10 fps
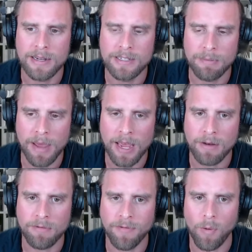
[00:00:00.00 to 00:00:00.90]

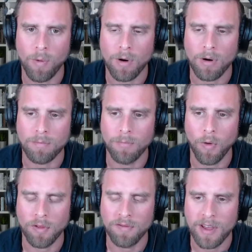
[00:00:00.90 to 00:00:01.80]
demand for
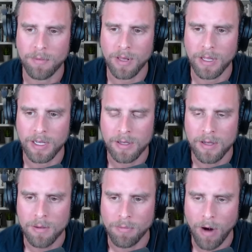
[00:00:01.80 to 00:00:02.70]
multifamily
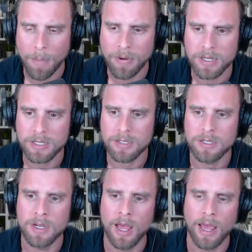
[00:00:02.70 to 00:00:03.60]

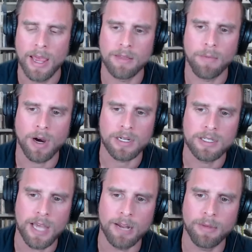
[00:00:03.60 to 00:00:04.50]
properties and the market
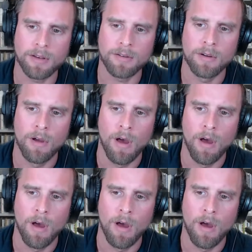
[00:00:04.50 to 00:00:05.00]
sentiment